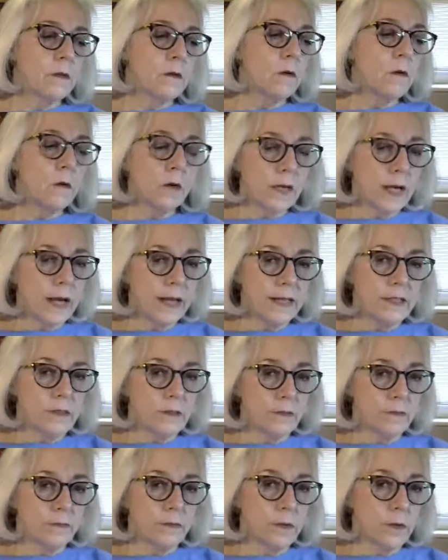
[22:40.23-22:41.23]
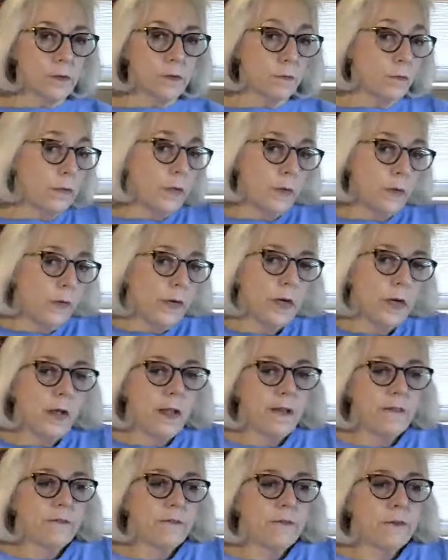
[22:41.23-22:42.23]
all kinds of those. We all
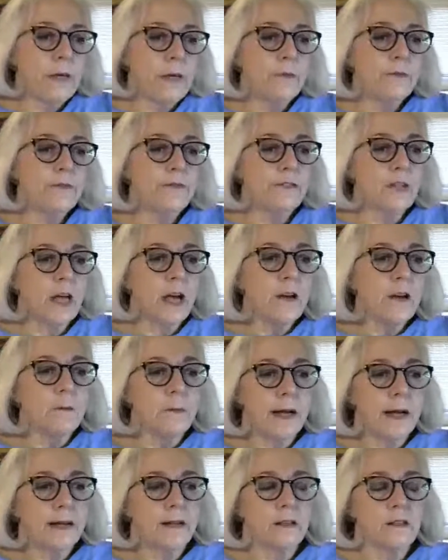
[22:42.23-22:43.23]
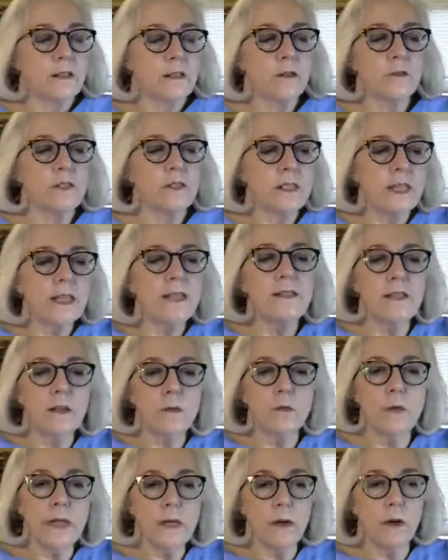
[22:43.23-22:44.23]
have frequent flyer miles. There's things
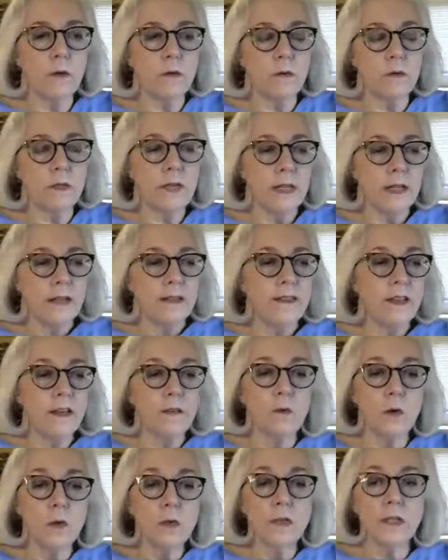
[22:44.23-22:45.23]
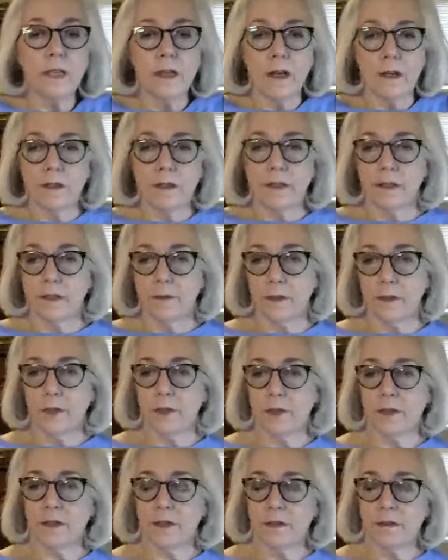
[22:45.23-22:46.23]
that we own that are only on the
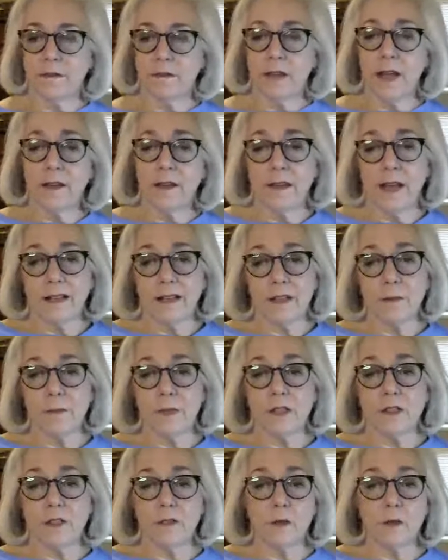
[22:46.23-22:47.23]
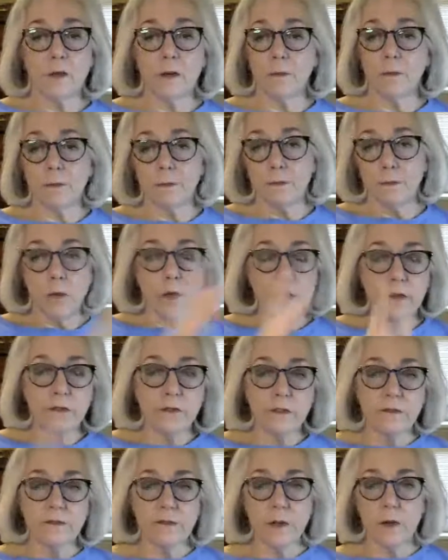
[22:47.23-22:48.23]
computer. And not to mention all our
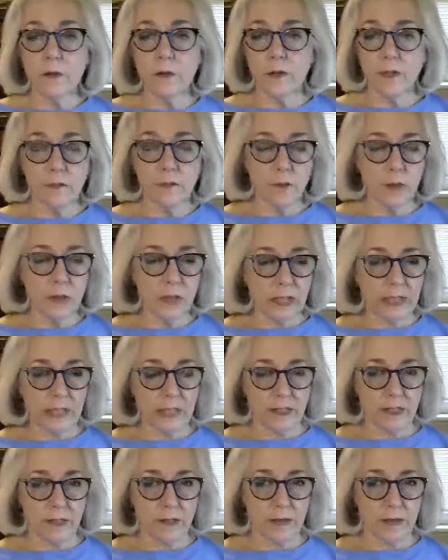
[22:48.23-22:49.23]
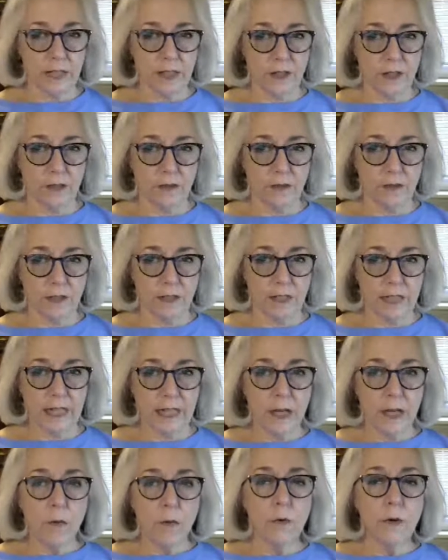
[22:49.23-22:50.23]
wonderful photos of all our kids and grandchildren.
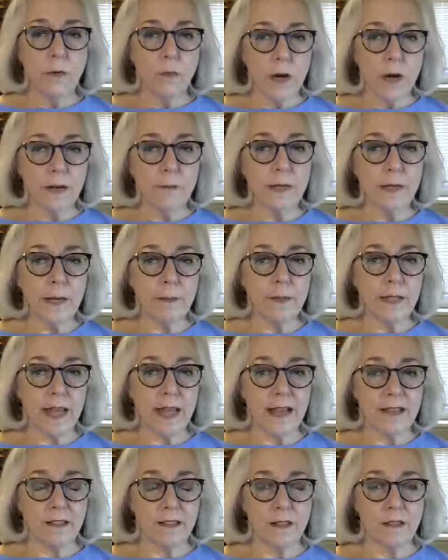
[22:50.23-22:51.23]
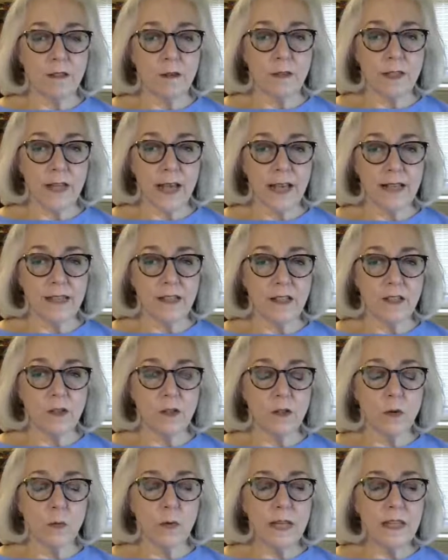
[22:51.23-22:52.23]
We want to be able to access those
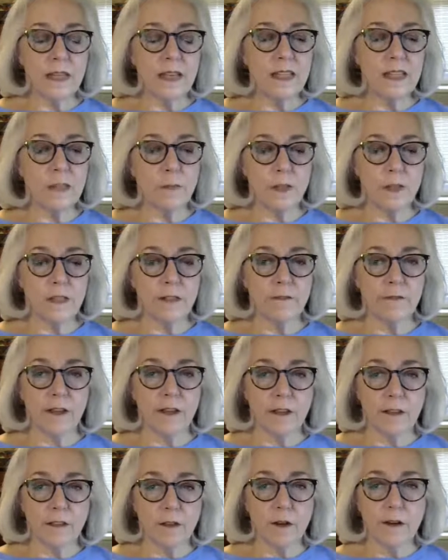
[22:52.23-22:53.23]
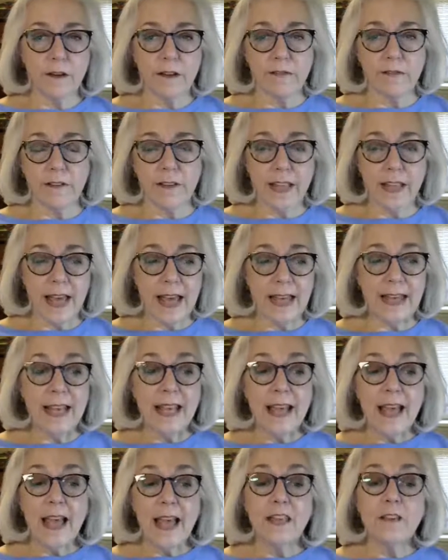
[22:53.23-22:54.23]
assets. So we need specific authority for that.
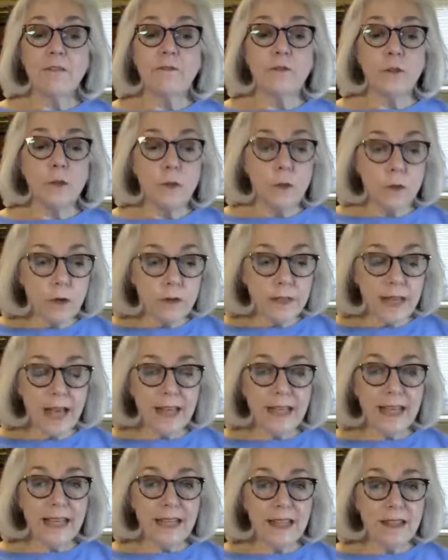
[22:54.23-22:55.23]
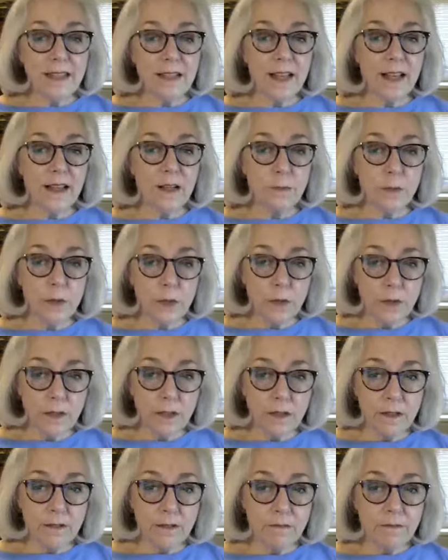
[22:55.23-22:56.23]
And if you don't know how to get into that
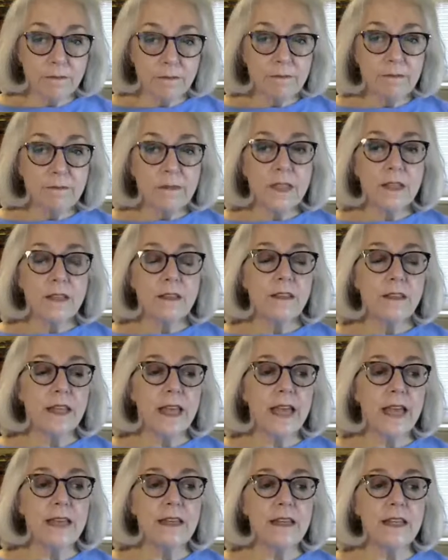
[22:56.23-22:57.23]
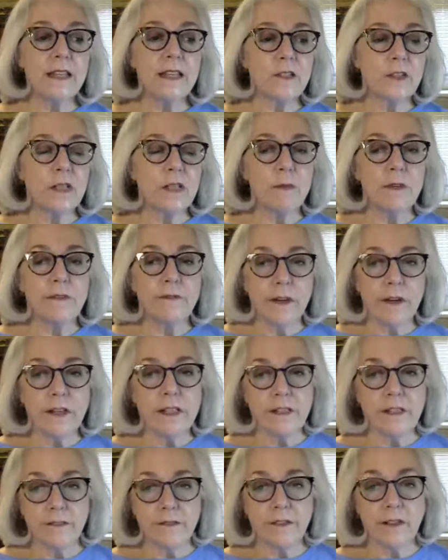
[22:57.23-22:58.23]
computer, then it's going to be
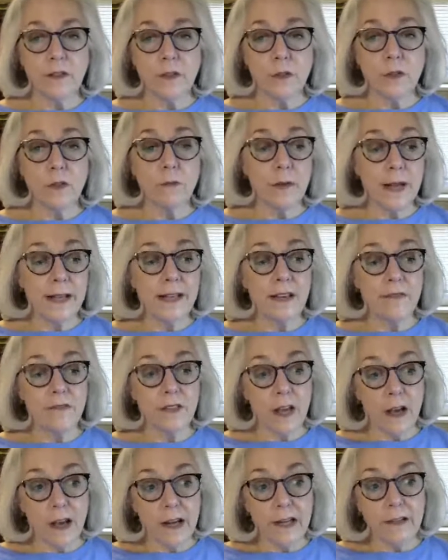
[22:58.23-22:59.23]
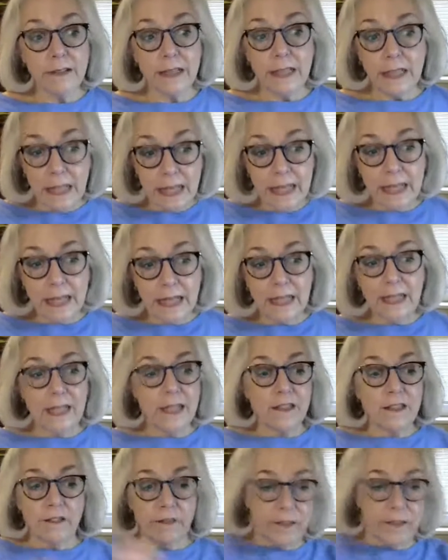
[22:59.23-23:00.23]
very difficult. You might have to hire a geek
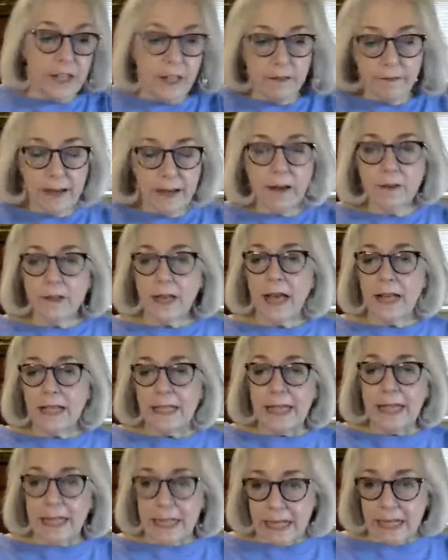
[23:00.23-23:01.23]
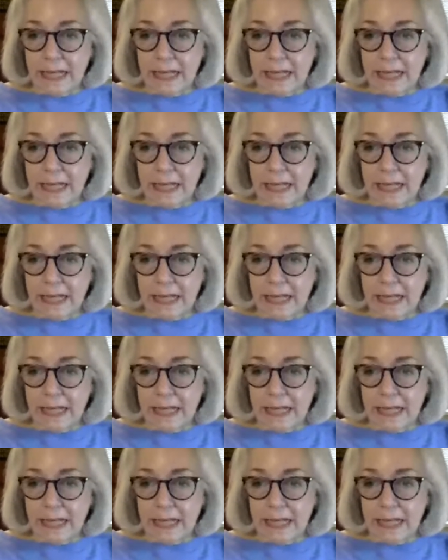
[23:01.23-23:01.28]
to figure out how to get